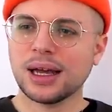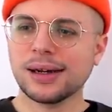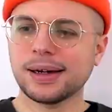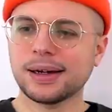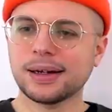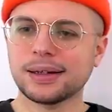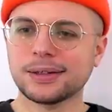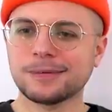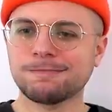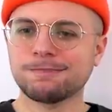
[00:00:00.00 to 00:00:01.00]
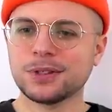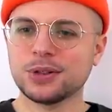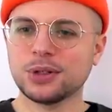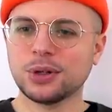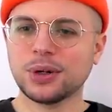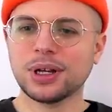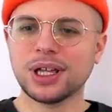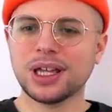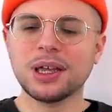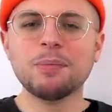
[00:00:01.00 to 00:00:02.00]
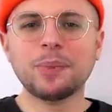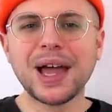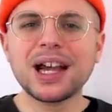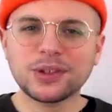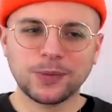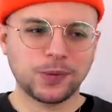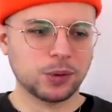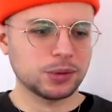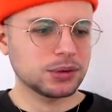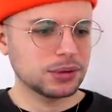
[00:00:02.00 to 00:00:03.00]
you know, impactful.